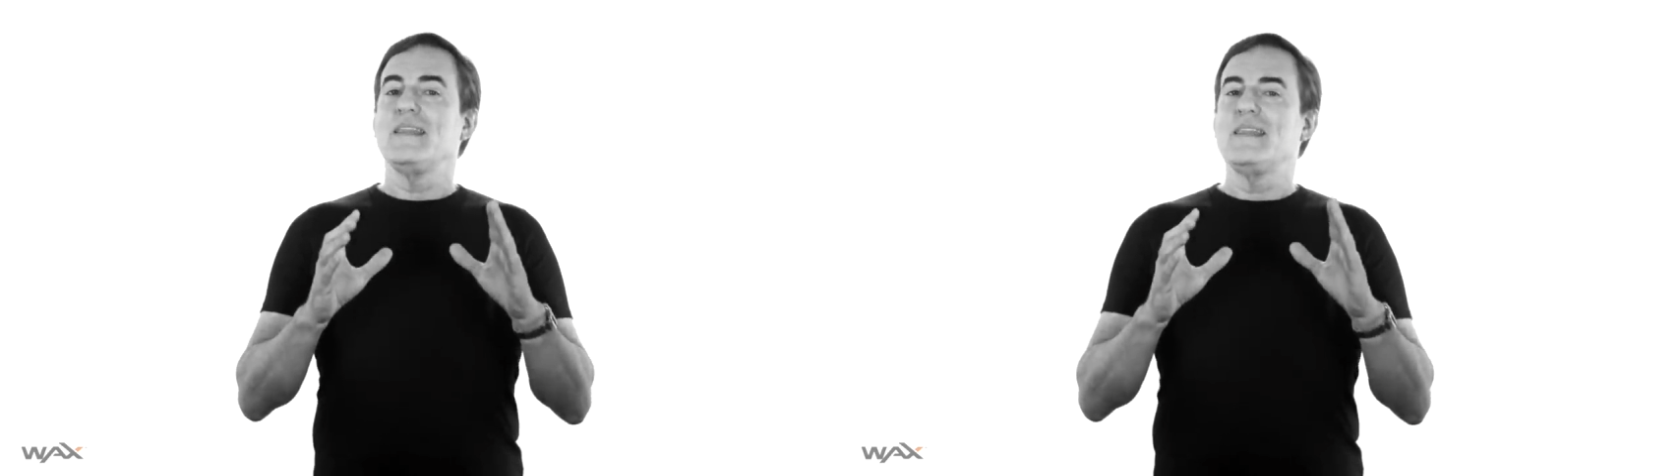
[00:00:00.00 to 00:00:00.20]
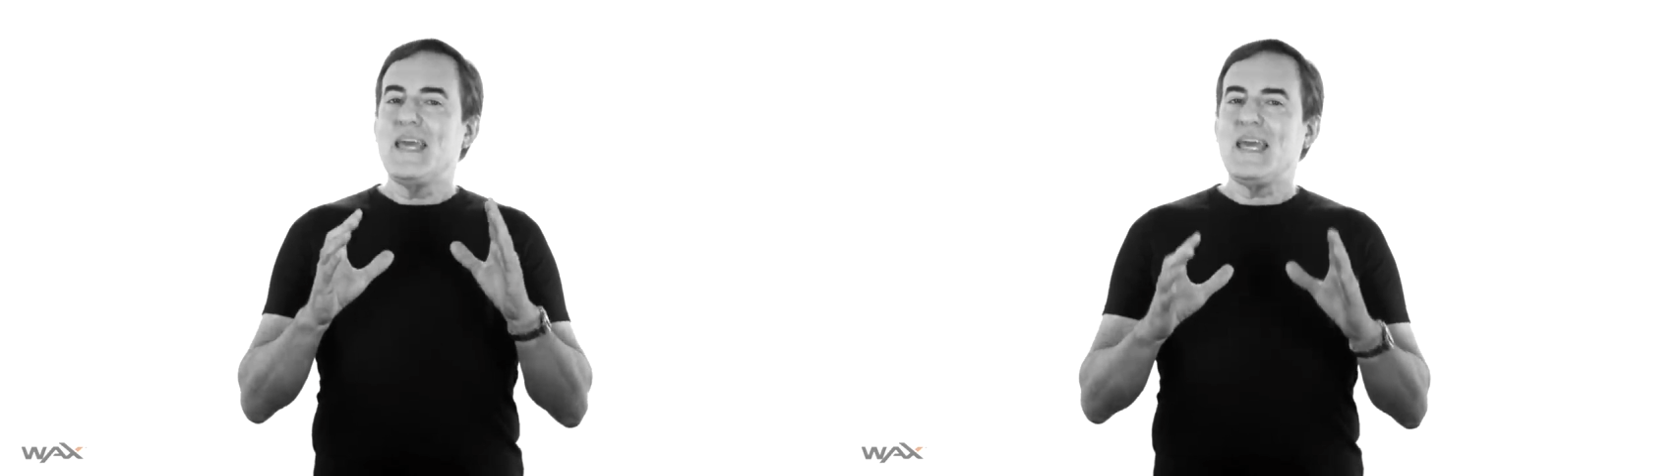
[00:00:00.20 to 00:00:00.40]

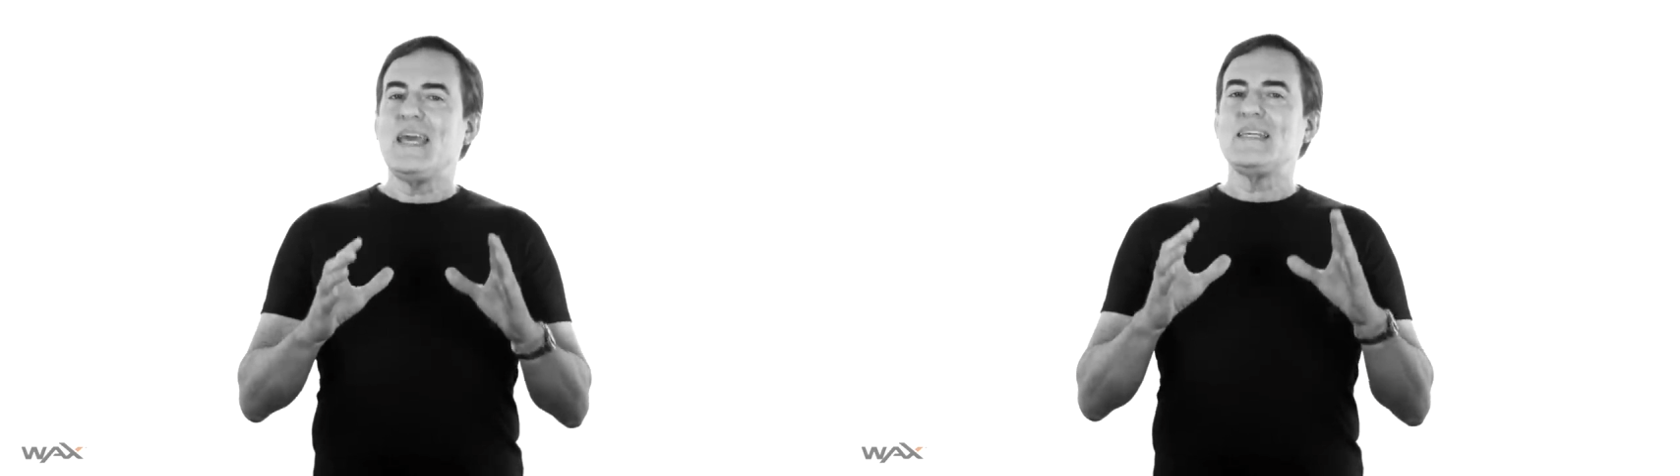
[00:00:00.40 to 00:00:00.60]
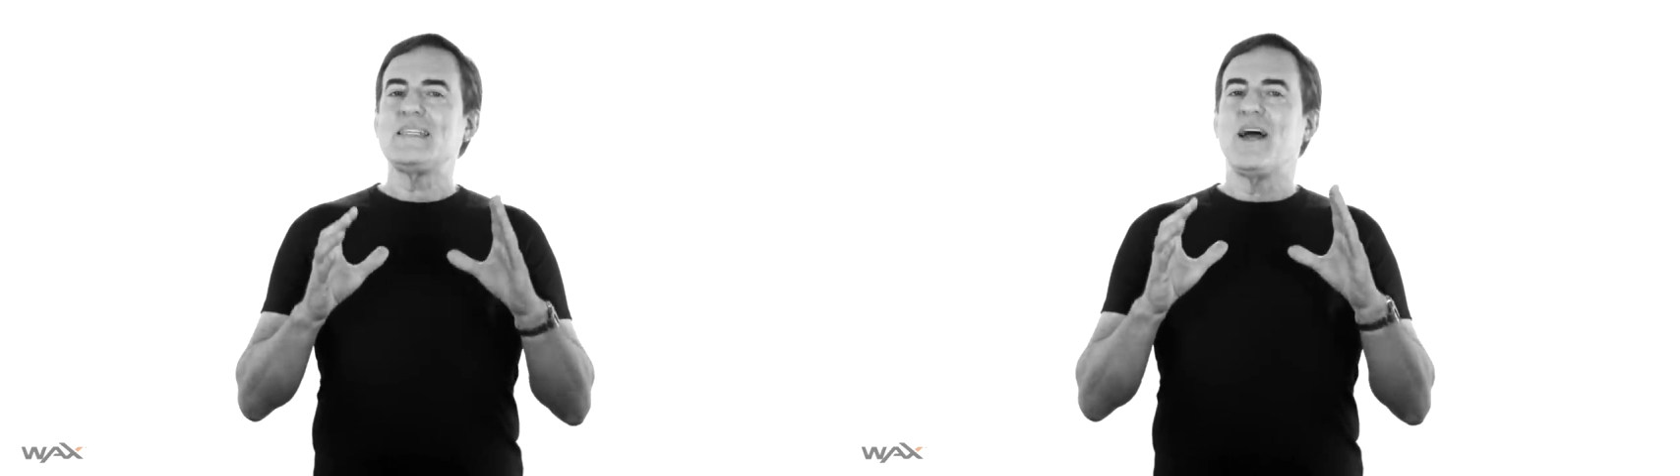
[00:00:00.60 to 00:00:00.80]

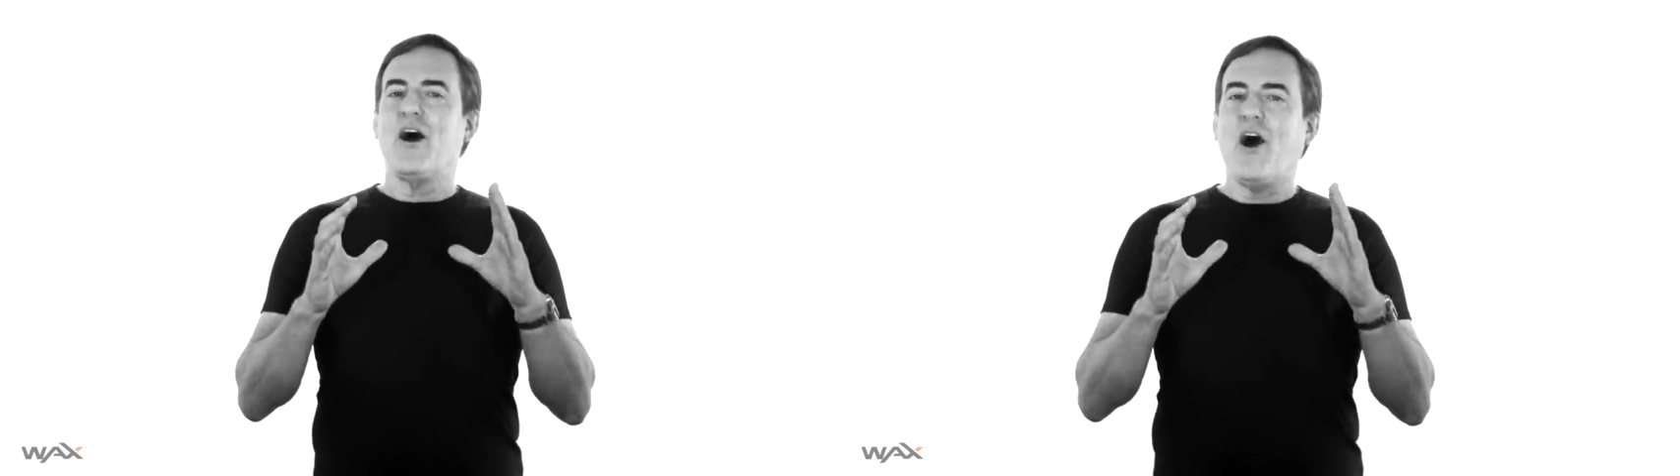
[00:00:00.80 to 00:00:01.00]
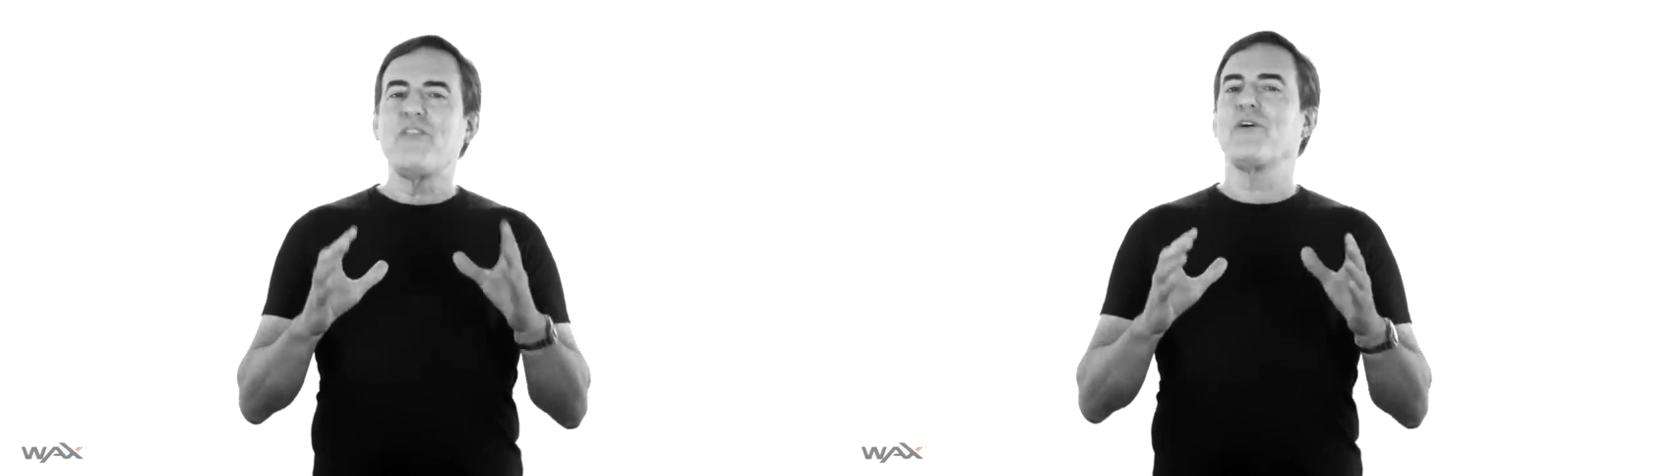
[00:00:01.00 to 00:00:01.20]
These
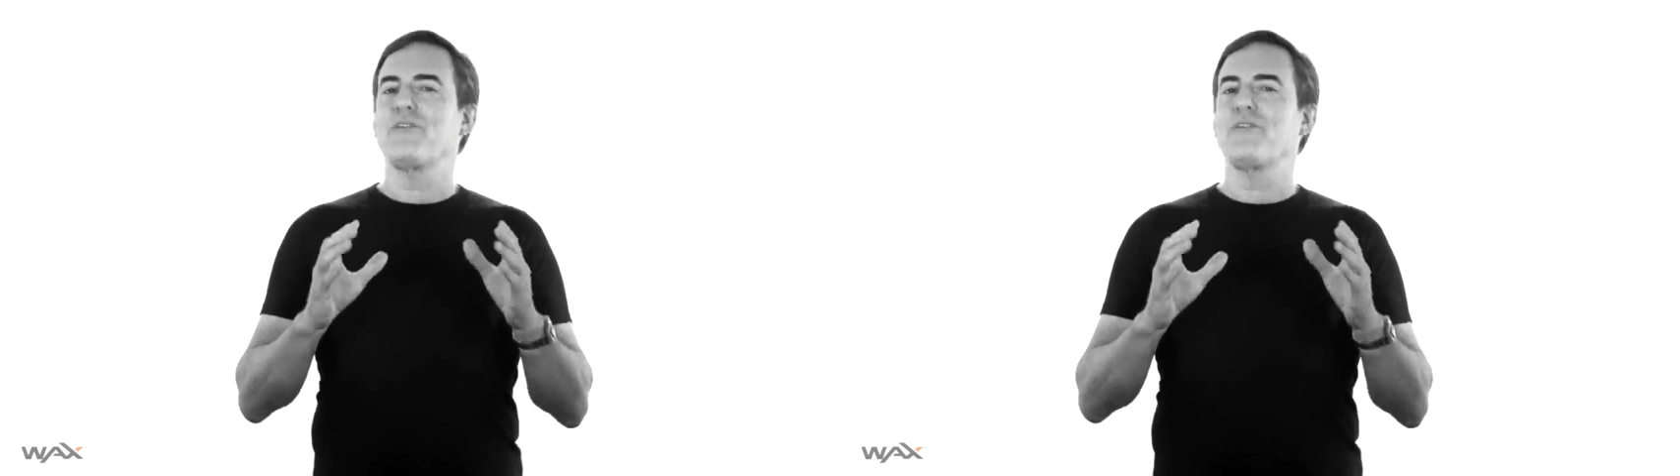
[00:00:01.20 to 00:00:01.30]
other